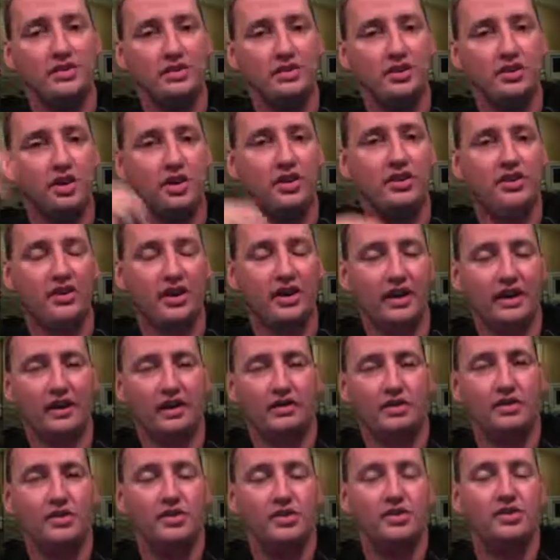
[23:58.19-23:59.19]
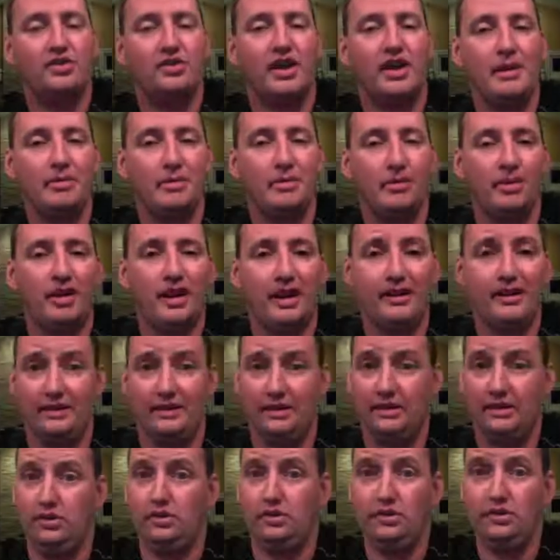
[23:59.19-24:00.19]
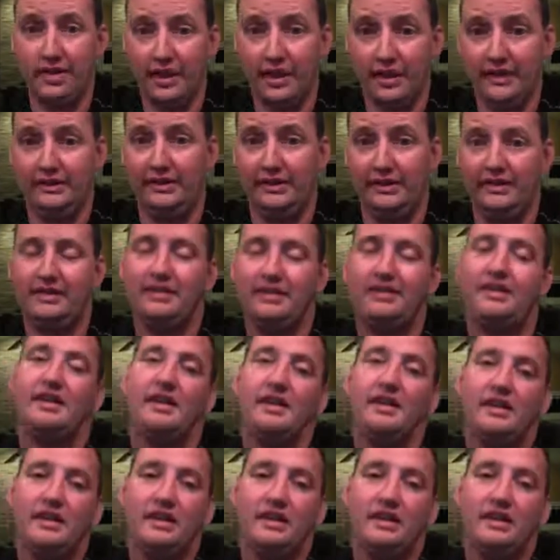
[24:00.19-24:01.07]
you have cars that like to throw those type of lights, and who doesn't,